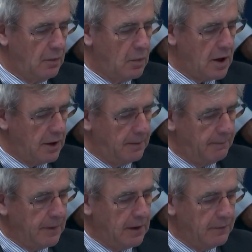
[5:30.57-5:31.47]
One,
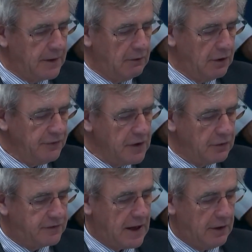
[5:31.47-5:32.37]
there is
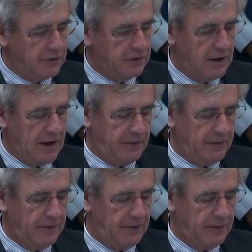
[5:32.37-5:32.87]
no doubt,